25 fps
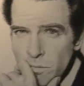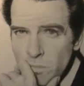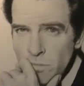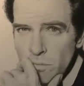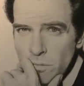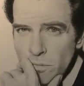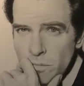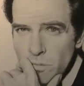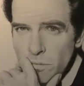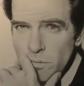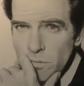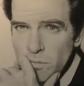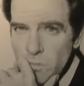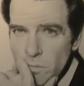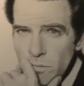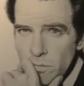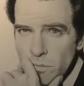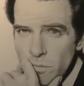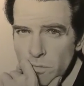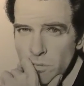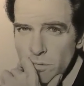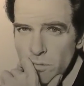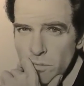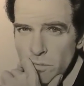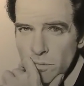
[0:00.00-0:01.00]
Now,
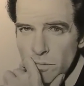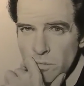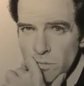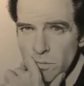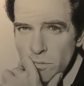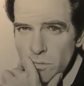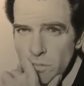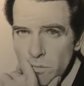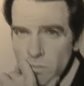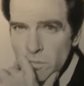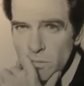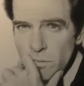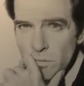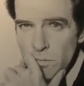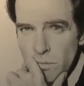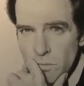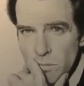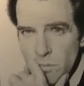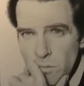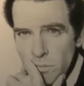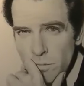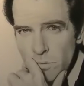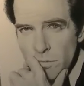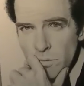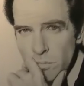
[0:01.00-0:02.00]
I I
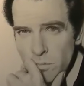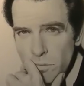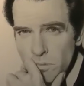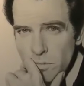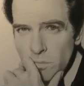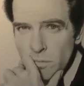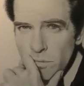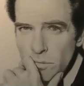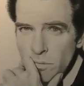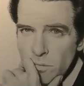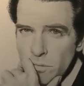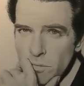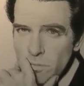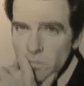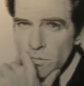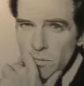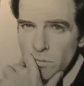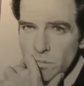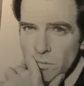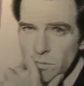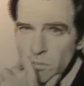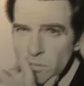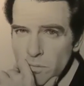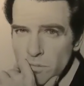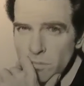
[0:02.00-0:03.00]
didn't just use these
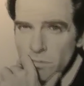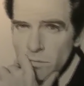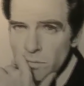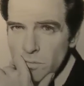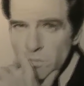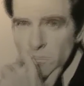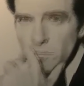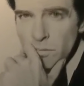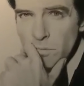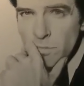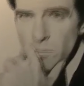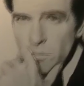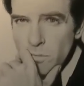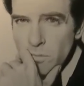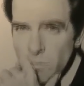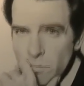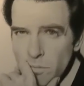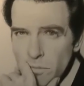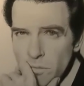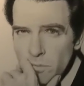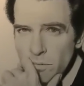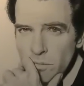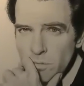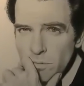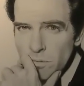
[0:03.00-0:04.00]
pencils
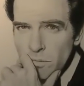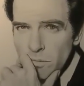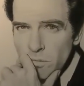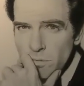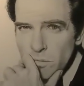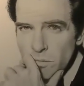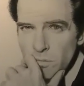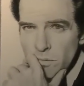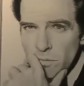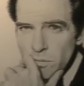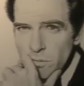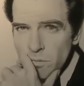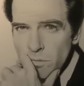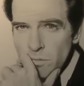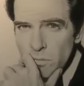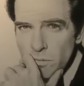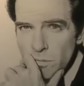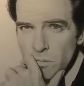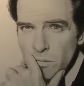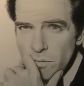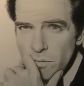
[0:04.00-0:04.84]
exclusively because